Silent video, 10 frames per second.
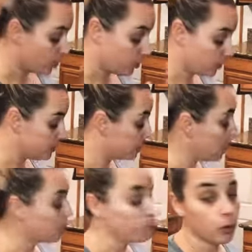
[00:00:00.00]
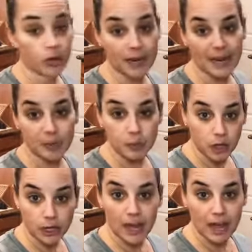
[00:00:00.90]
there is a lot of pork and I'm
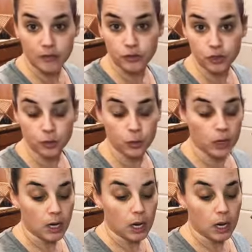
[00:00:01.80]
gonna have to